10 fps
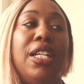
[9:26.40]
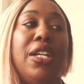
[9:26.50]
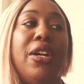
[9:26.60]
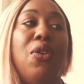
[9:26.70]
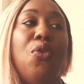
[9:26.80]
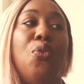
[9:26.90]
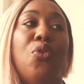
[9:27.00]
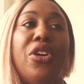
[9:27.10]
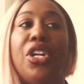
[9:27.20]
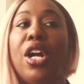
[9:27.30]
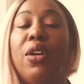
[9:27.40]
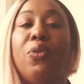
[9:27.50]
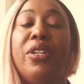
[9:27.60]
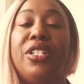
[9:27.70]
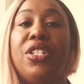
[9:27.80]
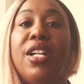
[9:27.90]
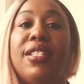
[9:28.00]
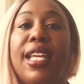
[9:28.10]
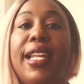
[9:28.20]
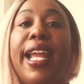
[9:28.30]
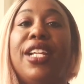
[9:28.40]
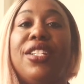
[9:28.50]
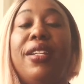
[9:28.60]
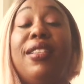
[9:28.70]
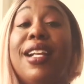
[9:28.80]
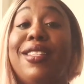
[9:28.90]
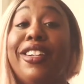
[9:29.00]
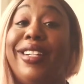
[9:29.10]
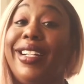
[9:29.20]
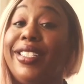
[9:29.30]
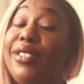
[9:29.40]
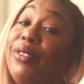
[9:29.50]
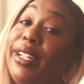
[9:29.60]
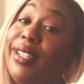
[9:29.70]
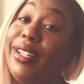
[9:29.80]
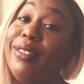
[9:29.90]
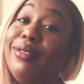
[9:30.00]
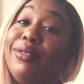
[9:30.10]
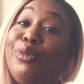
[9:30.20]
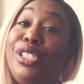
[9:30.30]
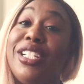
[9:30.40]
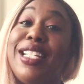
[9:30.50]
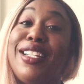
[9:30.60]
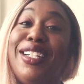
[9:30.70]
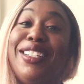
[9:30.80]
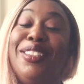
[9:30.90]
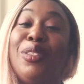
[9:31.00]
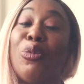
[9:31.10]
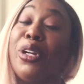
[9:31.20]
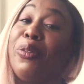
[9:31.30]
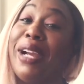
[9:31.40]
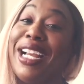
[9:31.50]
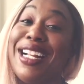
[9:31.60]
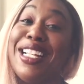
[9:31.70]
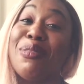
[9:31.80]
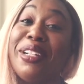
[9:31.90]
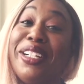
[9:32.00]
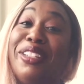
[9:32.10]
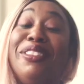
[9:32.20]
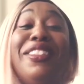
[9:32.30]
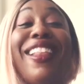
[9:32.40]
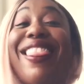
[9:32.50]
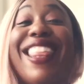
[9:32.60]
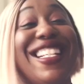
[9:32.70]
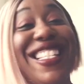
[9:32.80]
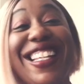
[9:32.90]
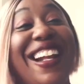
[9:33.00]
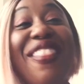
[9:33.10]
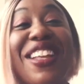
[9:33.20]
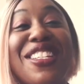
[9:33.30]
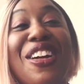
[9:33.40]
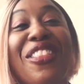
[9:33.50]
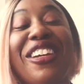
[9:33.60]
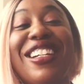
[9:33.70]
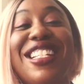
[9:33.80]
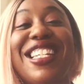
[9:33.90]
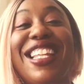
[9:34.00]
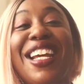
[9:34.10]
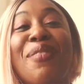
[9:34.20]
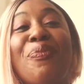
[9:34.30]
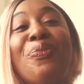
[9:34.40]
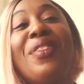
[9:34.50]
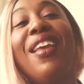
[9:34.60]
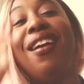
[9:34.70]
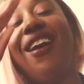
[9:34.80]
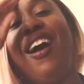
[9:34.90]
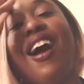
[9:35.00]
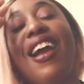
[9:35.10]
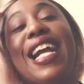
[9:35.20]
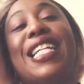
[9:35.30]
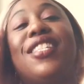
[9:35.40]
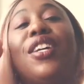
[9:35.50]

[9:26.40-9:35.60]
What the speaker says: What is y'all's connection? That's our connection right there. We just real recognize real. that's all there is to that. All right,